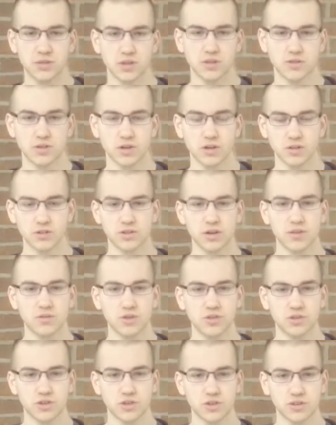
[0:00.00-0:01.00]
as long as they have a
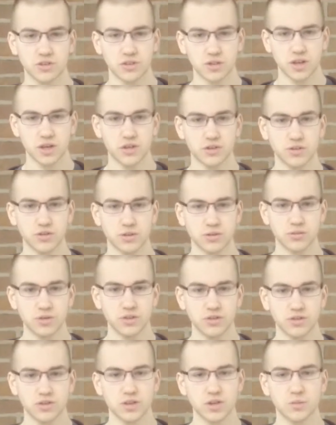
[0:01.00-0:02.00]
just and logical
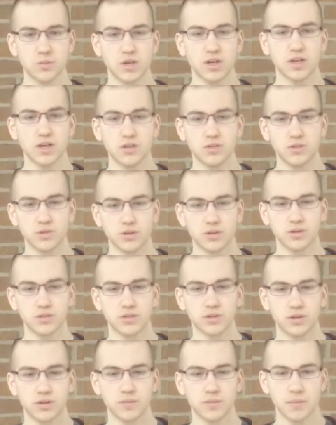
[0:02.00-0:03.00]
reasoning behind doing
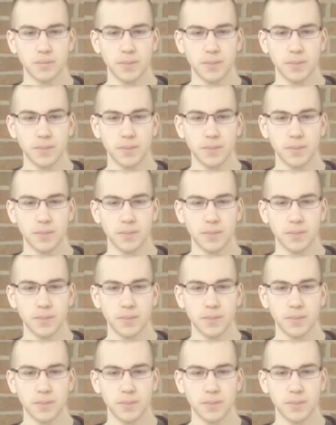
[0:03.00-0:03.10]
so.